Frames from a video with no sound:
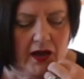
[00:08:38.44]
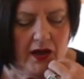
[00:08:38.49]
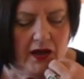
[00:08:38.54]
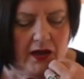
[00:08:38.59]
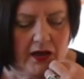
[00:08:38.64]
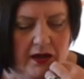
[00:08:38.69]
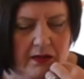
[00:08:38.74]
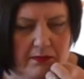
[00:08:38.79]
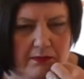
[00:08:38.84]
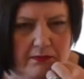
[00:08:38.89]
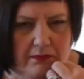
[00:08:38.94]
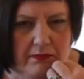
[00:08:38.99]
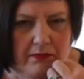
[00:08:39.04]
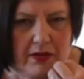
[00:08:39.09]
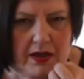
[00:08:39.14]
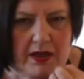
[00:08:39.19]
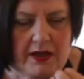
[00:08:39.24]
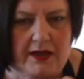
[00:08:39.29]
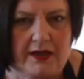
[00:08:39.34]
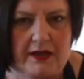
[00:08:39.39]
It
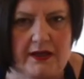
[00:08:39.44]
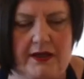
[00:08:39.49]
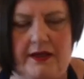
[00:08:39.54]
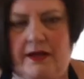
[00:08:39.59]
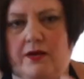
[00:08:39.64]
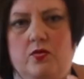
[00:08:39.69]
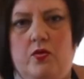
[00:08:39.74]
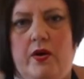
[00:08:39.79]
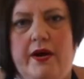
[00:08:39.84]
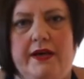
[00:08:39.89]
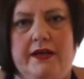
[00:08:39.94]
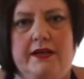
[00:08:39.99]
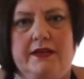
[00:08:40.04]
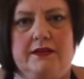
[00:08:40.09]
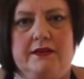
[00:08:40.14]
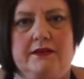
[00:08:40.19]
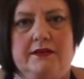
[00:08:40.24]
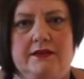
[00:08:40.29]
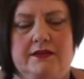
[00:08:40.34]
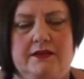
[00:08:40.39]
immediately
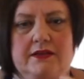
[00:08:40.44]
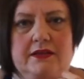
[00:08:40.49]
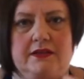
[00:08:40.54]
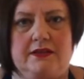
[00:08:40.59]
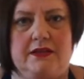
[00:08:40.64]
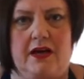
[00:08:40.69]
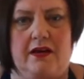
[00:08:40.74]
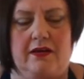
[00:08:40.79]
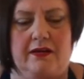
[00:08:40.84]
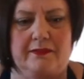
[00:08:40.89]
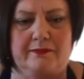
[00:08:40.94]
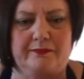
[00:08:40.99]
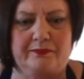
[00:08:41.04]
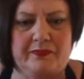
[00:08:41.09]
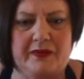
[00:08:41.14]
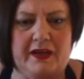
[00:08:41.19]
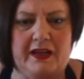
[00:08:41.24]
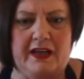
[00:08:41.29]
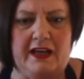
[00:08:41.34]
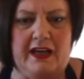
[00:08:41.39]
awakens the tongue,
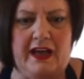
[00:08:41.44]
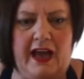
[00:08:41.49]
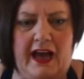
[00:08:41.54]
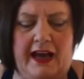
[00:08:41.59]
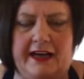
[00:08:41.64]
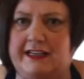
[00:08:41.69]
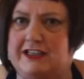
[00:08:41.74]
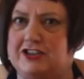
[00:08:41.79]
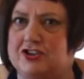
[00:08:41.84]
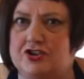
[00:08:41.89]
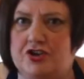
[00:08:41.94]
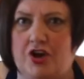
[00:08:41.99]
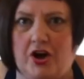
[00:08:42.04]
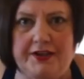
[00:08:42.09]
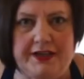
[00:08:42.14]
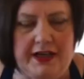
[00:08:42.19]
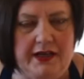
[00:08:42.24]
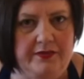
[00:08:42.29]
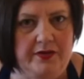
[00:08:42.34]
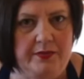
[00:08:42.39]
and it's
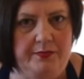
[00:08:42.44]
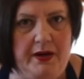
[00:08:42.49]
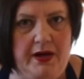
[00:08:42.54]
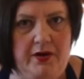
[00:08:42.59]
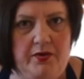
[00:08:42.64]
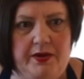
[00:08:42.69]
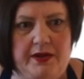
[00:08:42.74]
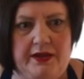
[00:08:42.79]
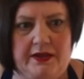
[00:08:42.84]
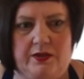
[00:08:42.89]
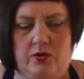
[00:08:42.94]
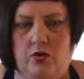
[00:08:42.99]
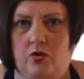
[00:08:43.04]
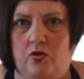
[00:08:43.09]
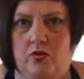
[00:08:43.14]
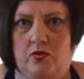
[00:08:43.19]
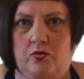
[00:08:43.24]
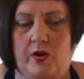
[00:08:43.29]
not overbearing at all.